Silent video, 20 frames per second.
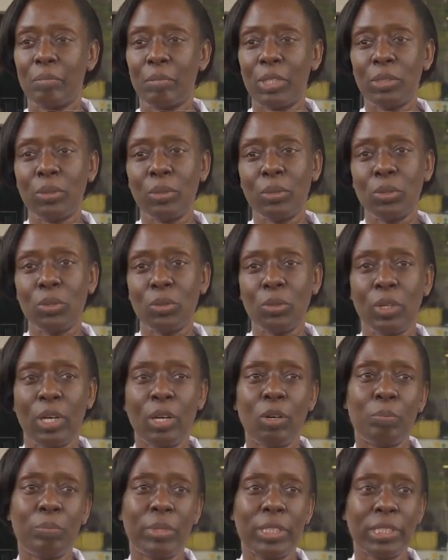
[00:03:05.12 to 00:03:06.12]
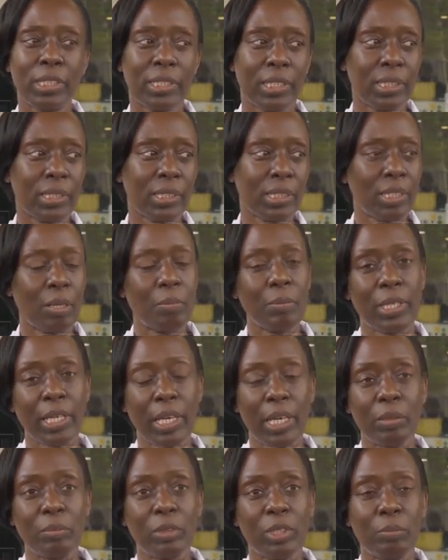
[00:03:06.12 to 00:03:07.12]
but also our patients
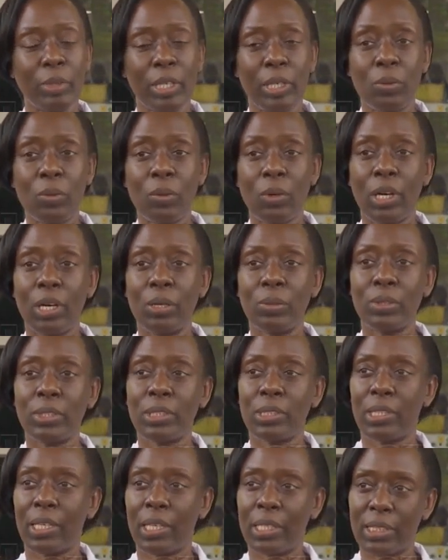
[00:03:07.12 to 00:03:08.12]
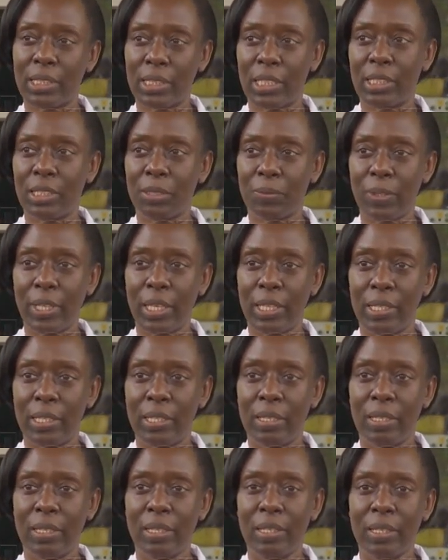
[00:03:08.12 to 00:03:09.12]
sometimes may go out
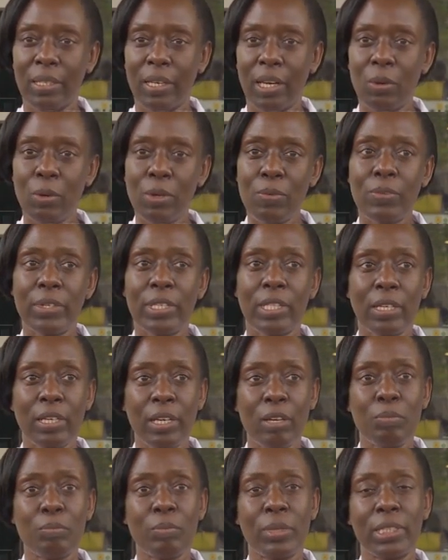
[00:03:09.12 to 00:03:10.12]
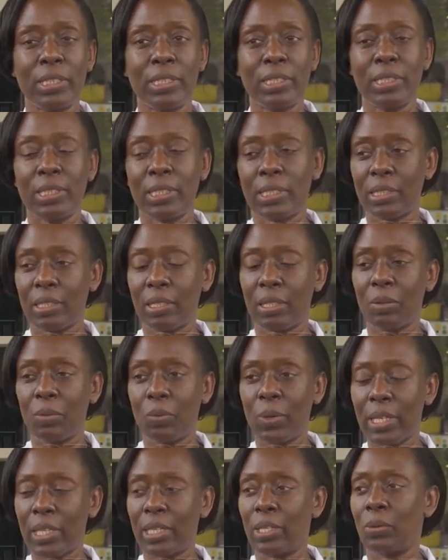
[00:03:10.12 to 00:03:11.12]
unsatisfied. However, the government is
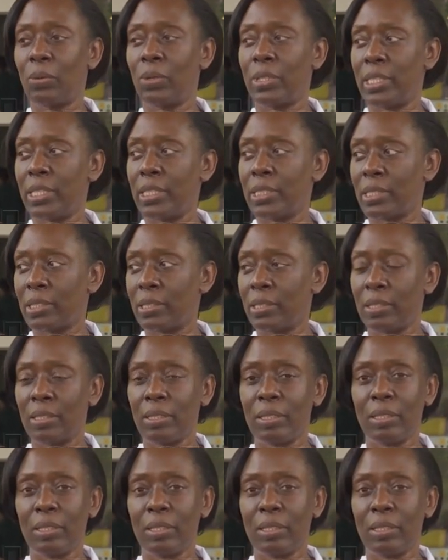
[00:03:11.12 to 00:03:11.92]
working on it.